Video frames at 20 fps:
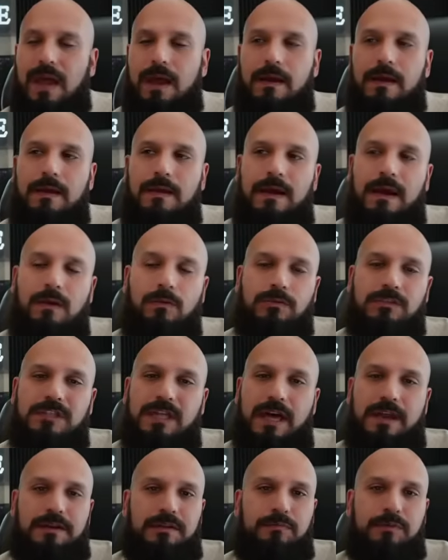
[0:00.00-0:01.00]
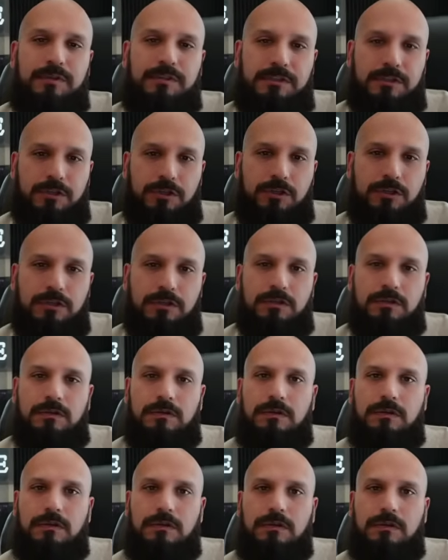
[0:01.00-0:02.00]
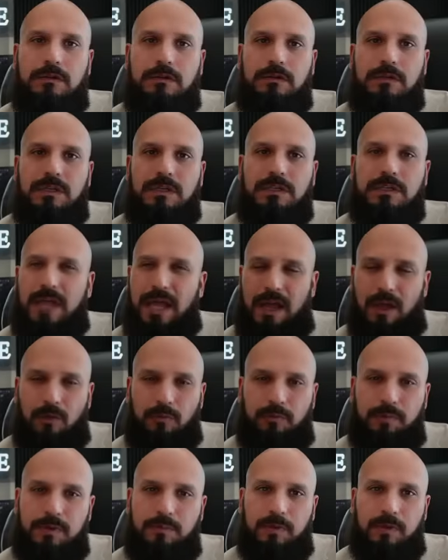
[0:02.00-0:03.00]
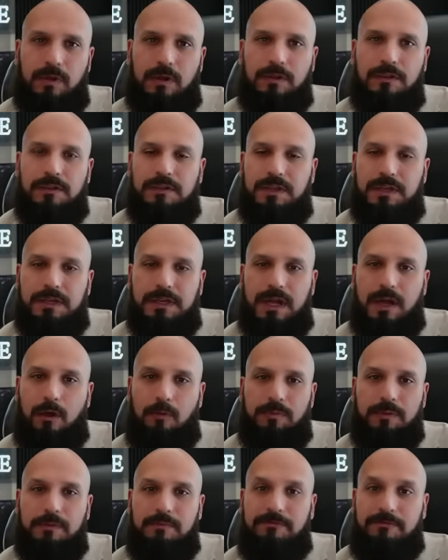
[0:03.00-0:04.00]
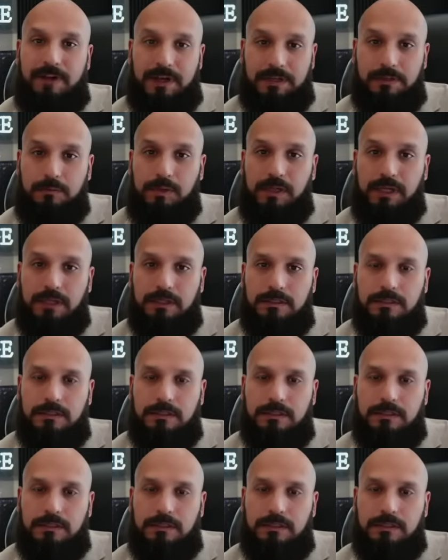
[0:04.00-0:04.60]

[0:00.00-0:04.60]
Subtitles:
I was not in a position to help people other than to help them find a place.